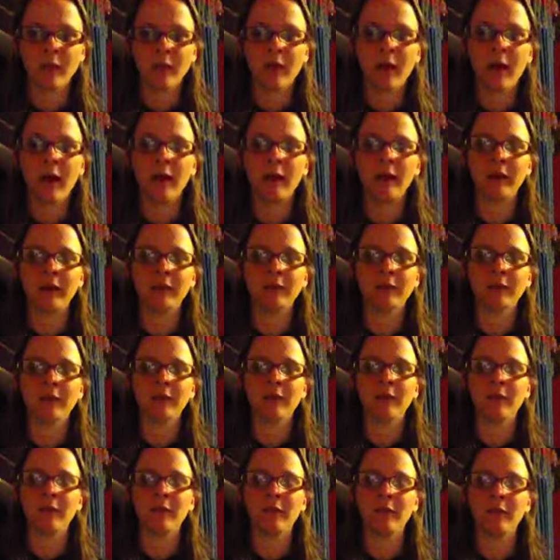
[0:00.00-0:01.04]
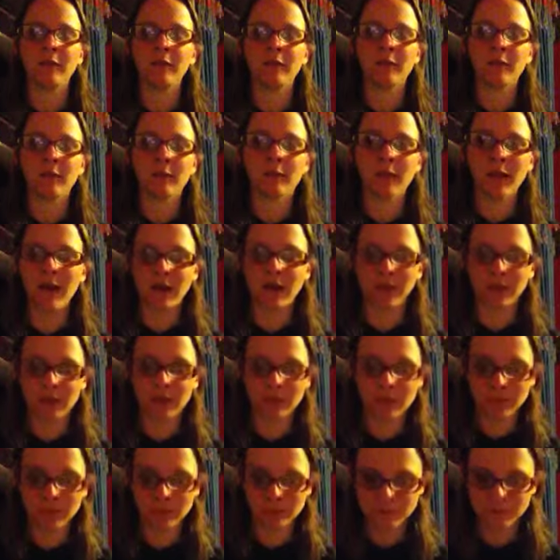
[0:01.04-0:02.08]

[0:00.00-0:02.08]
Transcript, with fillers: Hot. I just love it so much.